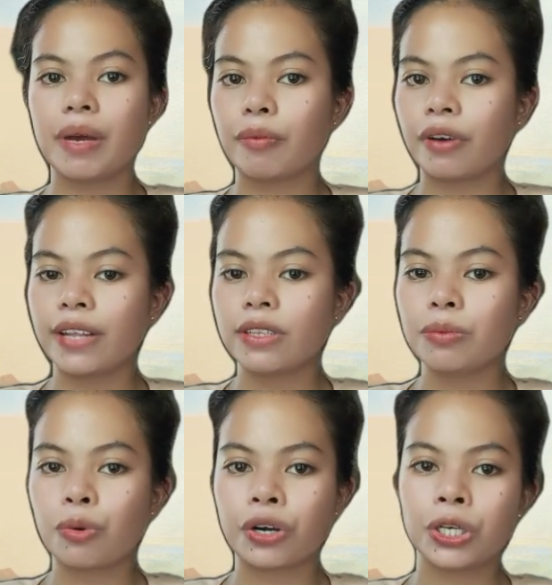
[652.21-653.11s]

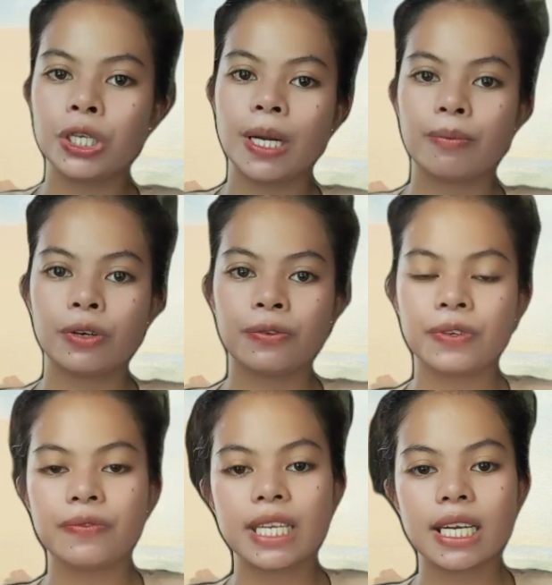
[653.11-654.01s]
Memorandum Order number
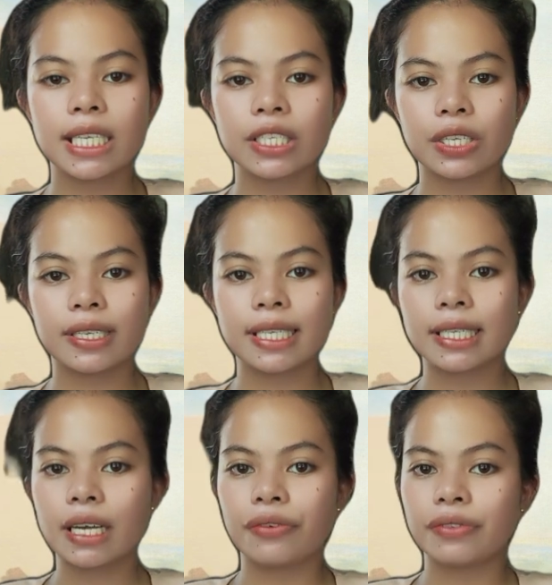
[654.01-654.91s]
59
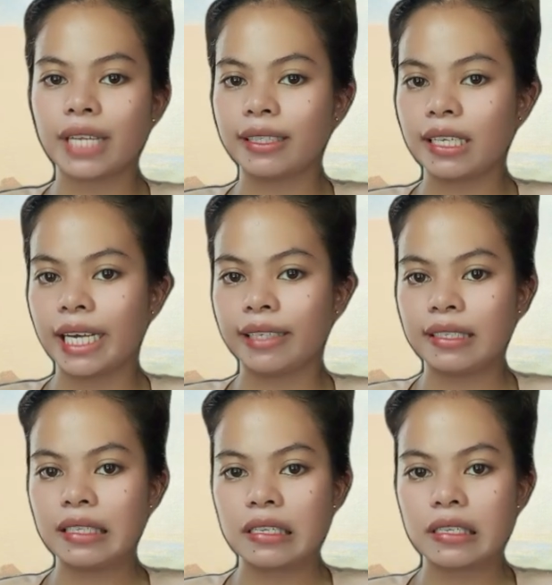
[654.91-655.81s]
series of
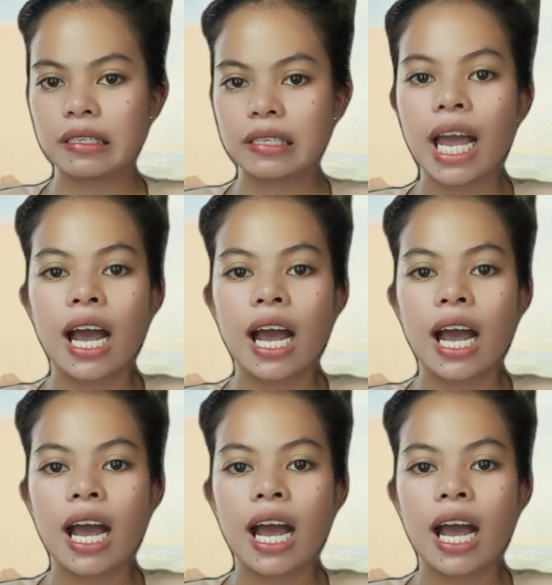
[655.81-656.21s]
1996.